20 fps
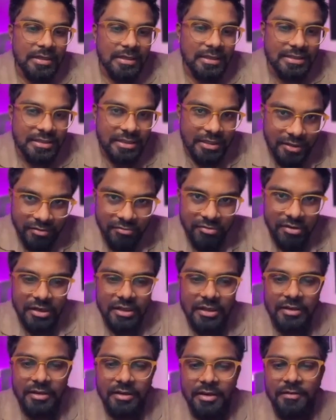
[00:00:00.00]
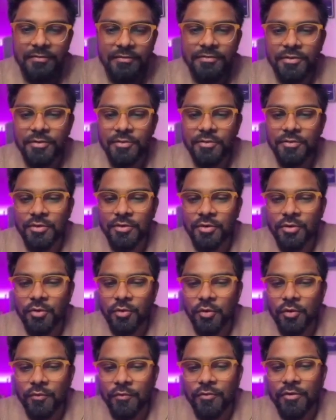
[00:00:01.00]
Generally, if you
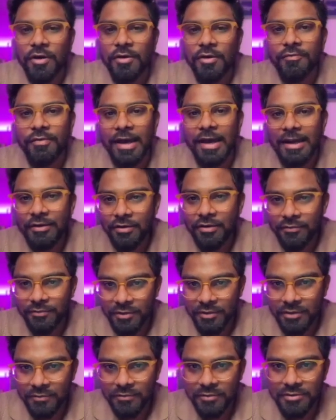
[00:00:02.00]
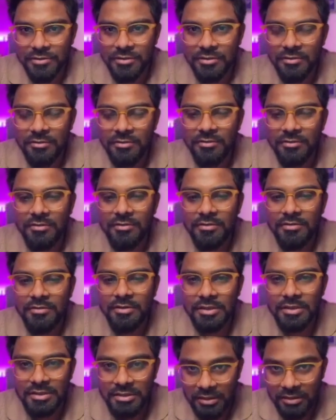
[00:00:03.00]
go for value of conversion,
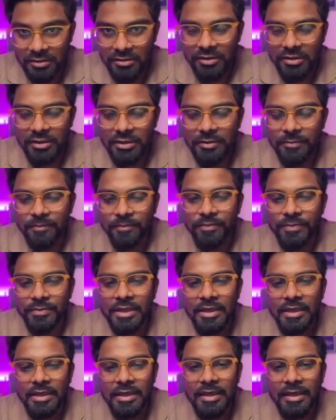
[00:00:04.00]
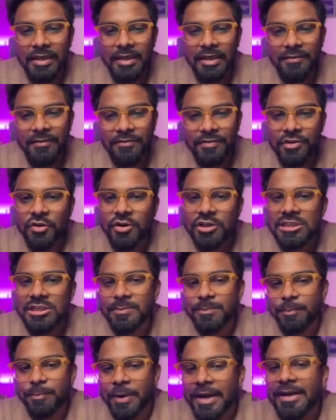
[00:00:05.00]
generally, if your
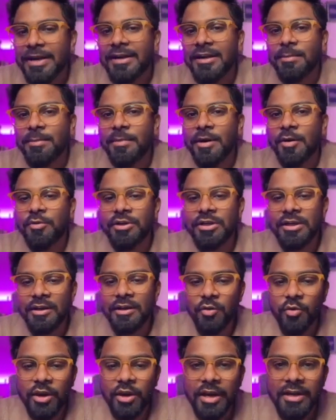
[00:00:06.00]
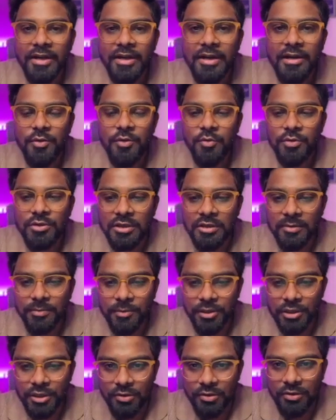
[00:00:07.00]
spend amount allocated to the
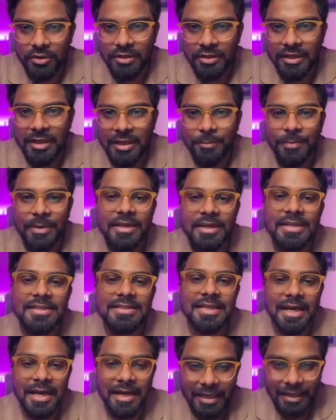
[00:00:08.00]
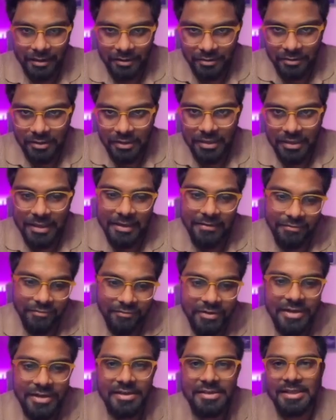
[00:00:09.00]
particular campaign is high, if
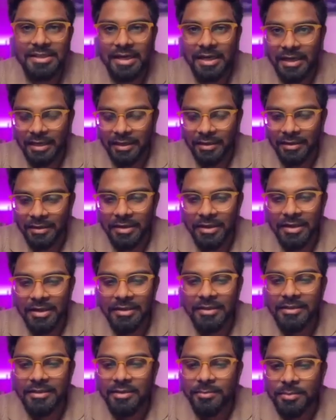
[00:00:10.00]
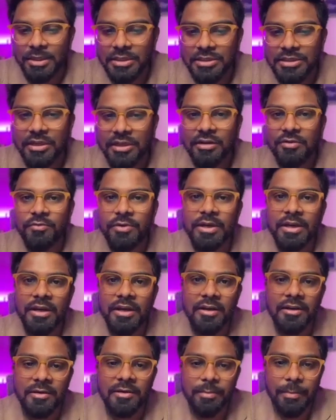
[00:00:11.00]
it is high, then the machine will
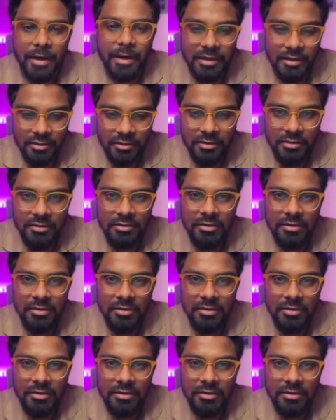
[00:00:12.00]
learn better